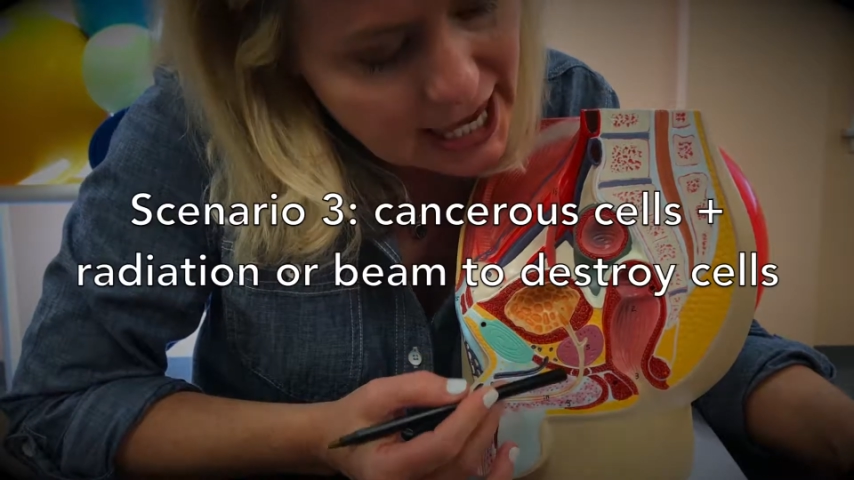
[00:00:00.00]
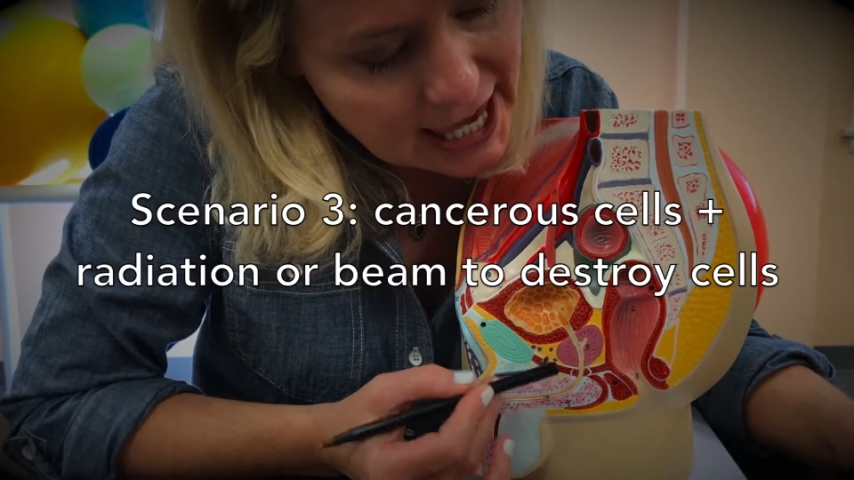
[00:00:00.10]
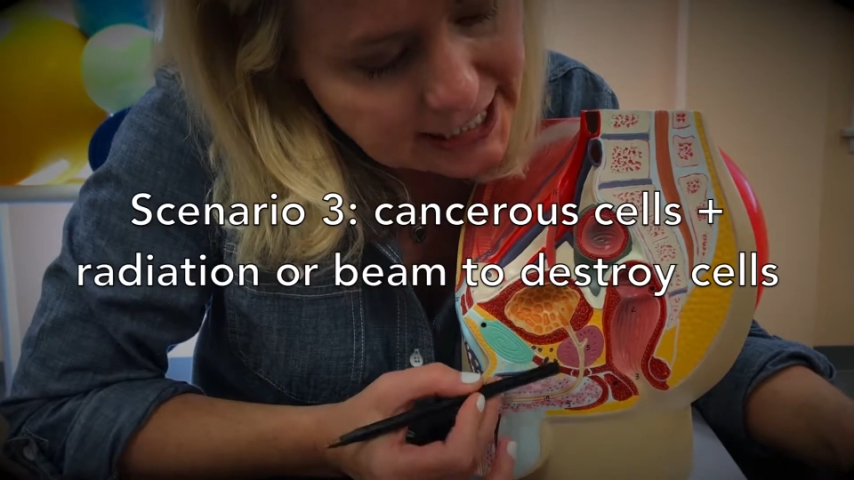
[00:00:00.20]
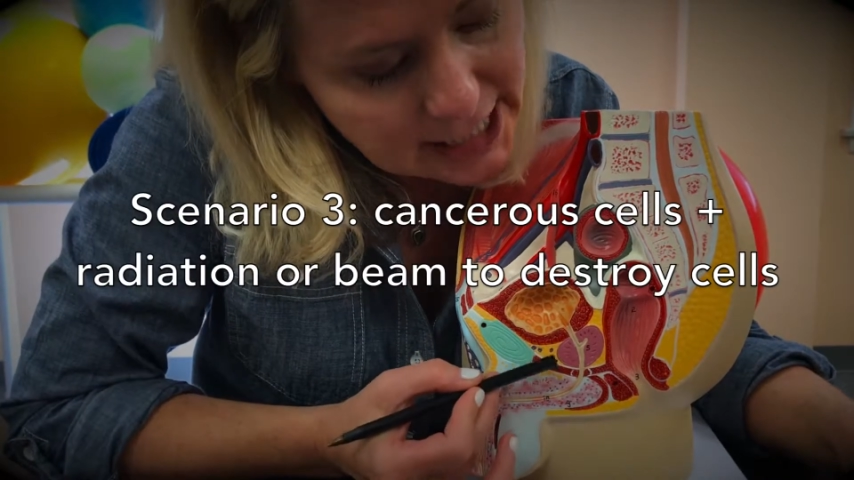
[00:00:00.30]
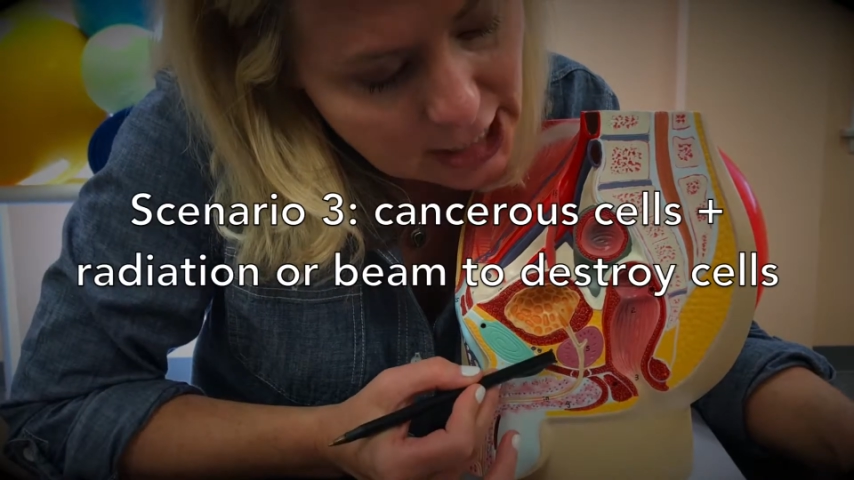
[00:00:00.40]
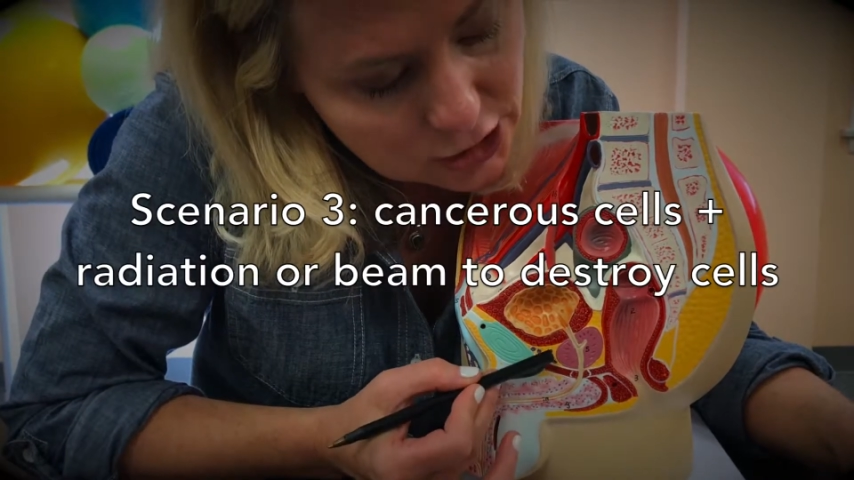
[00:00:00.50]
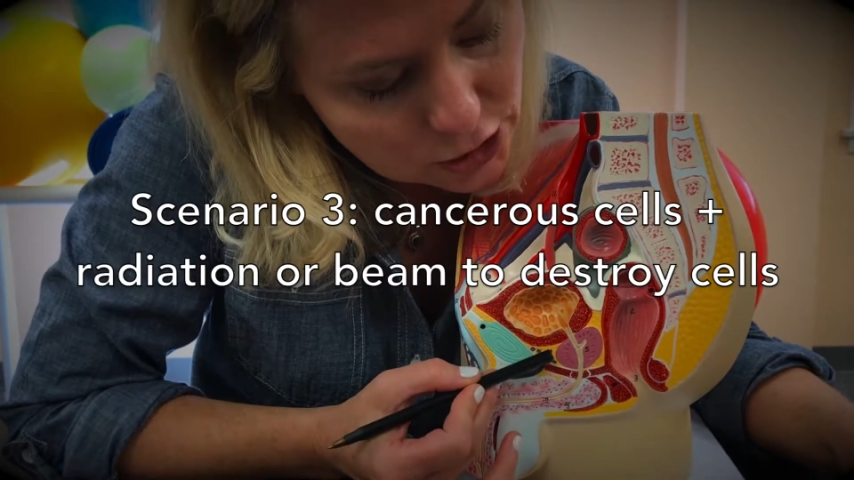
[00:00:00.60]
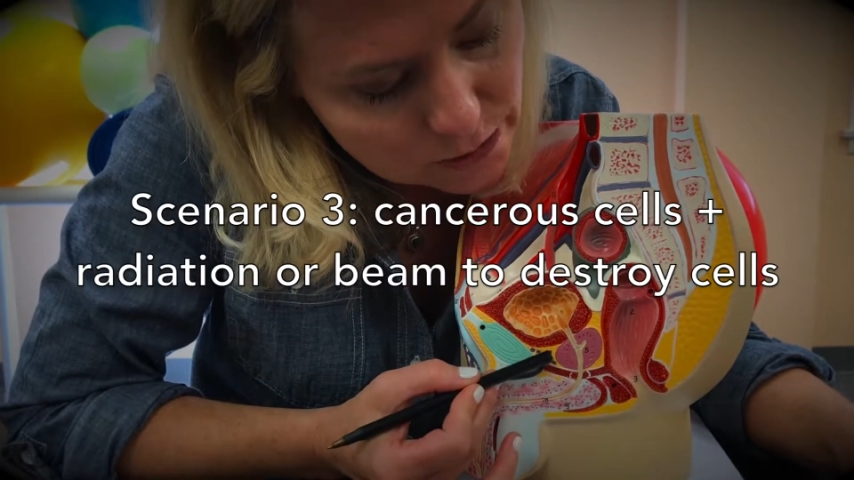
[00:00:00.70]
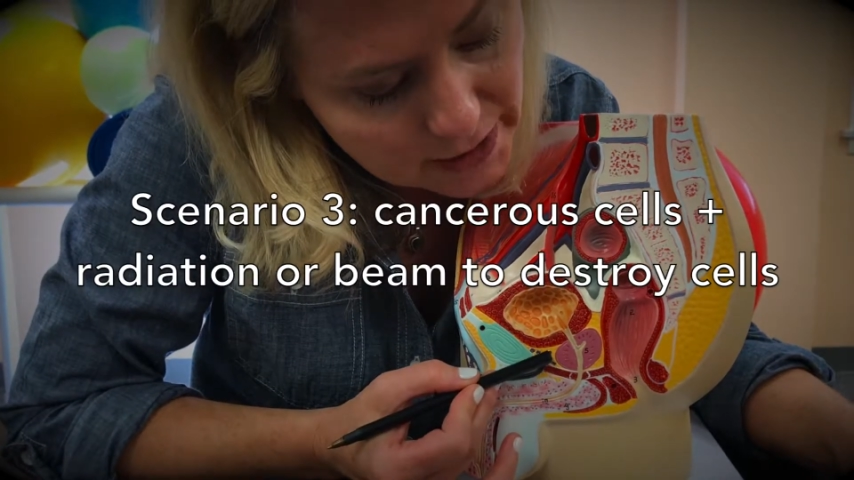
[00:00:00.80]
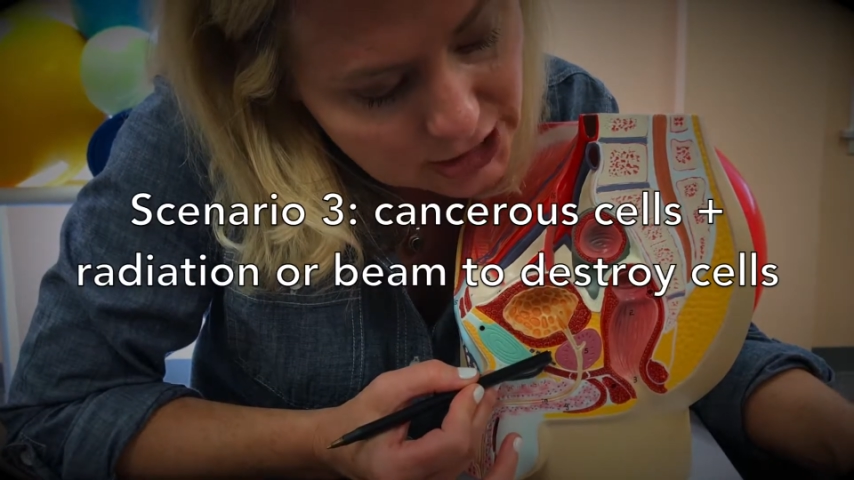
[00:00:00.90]
a
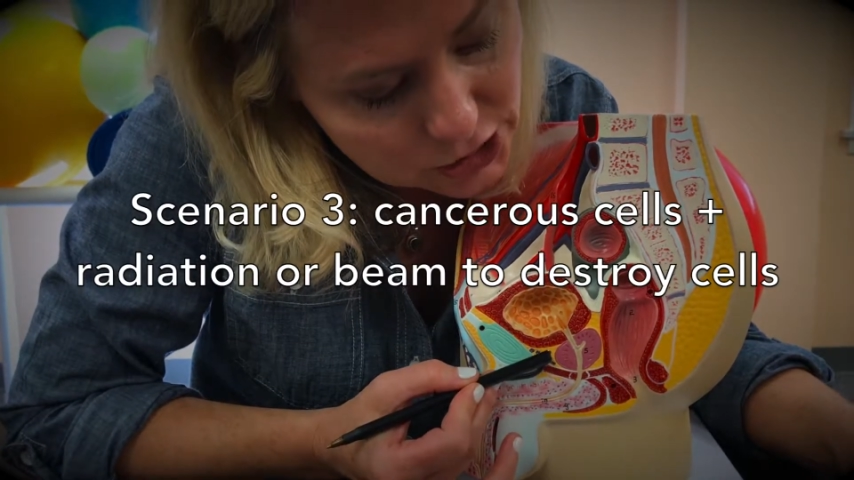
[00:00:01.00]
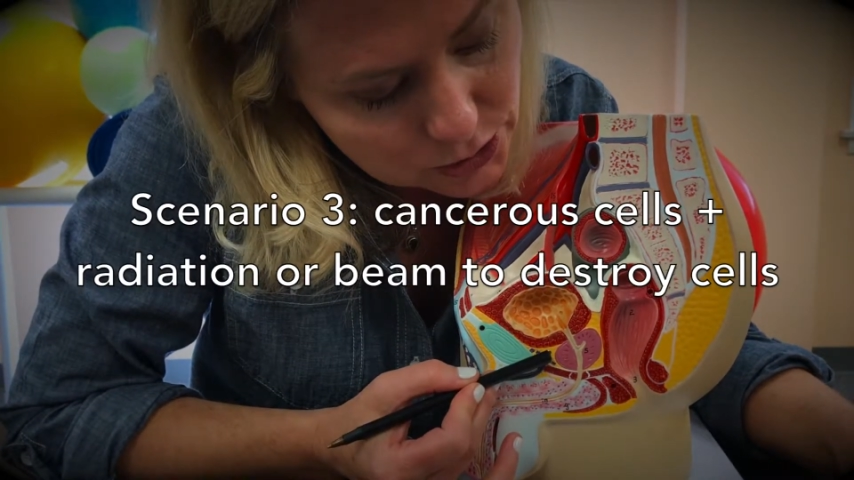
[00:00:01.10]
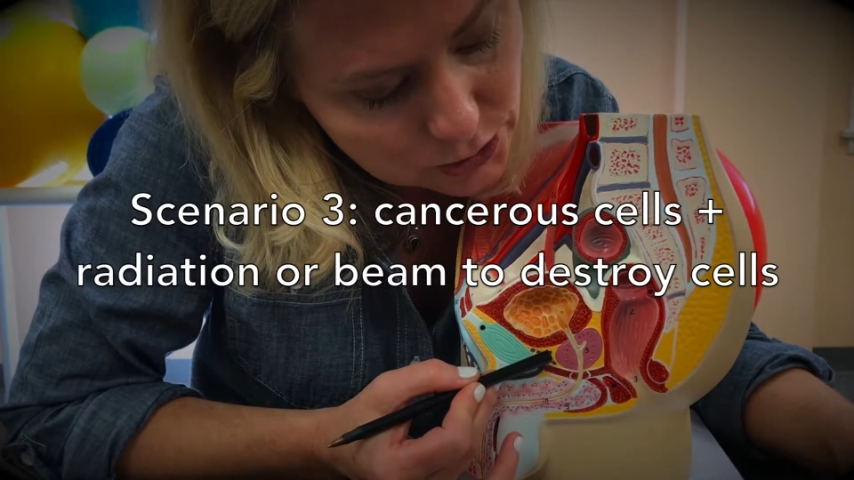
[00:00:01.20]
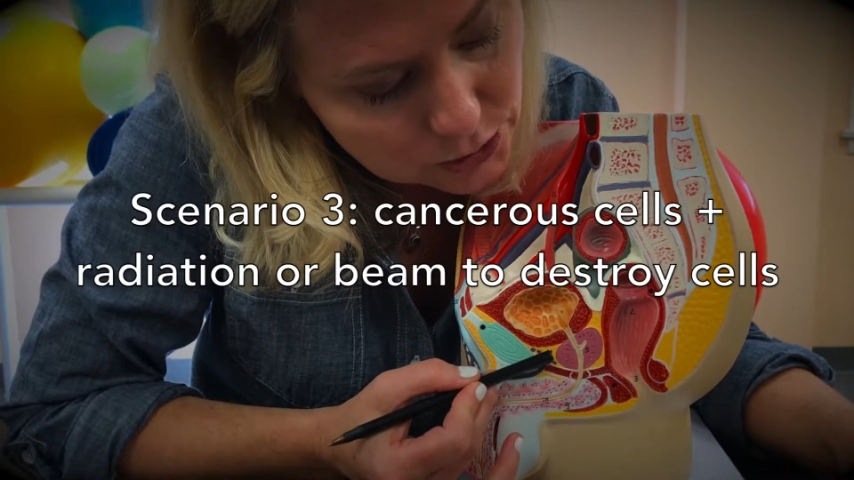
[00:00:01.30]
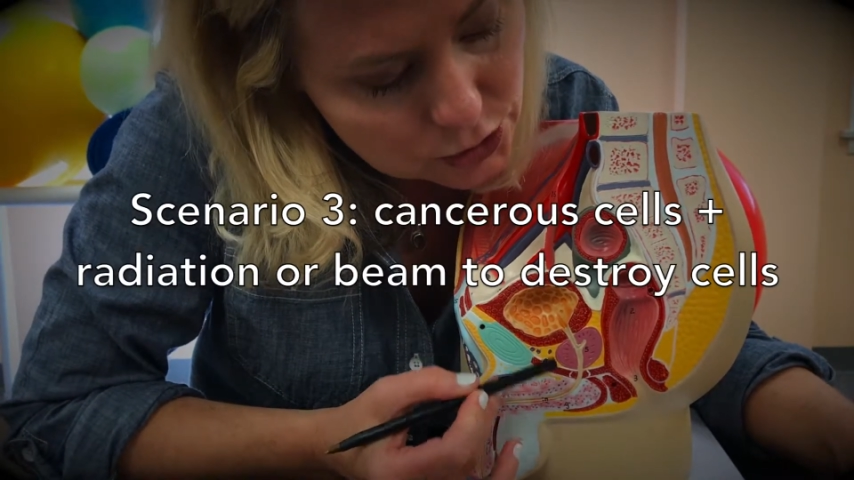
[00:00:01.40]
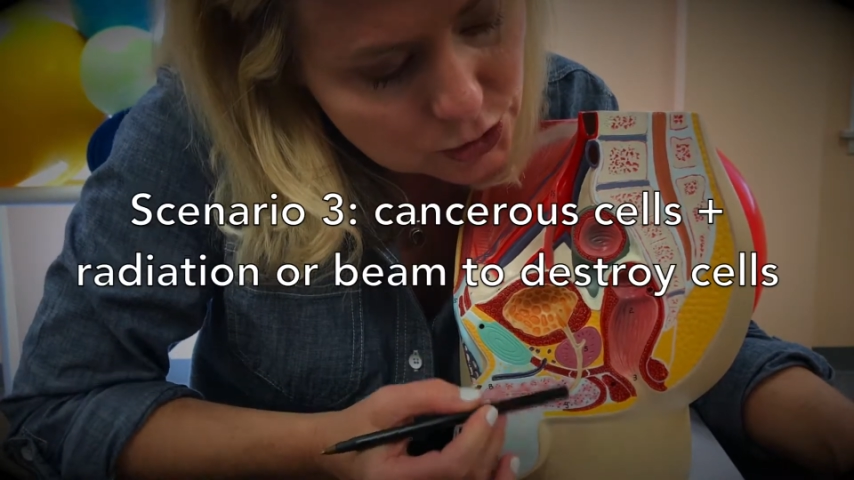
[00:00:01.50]
doctor may choose